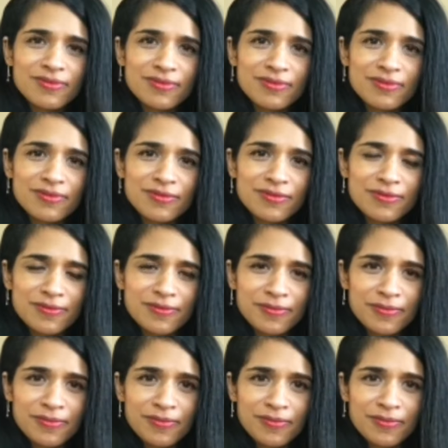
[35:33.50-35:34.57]

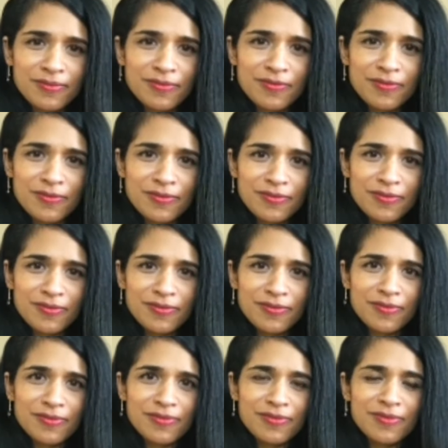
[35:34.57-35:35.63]

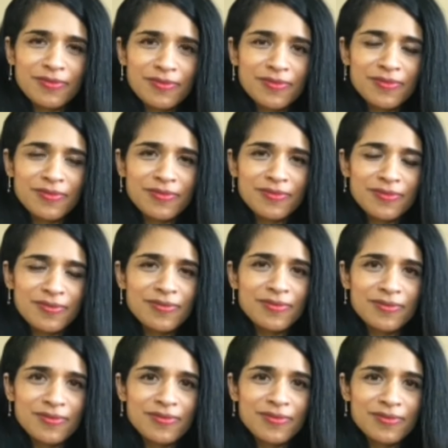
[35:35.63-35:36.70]

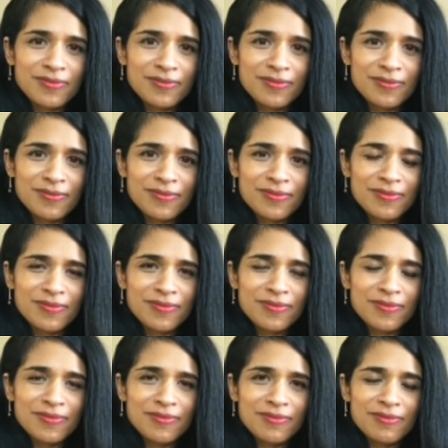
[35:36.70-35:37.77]

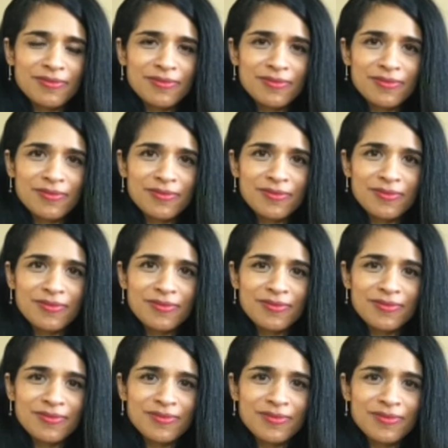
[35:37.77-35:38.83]

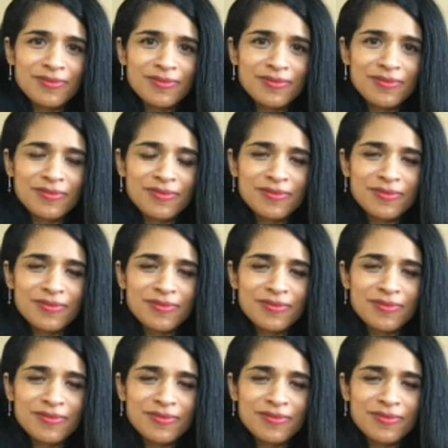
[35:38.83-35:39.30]
This person isn't speaking.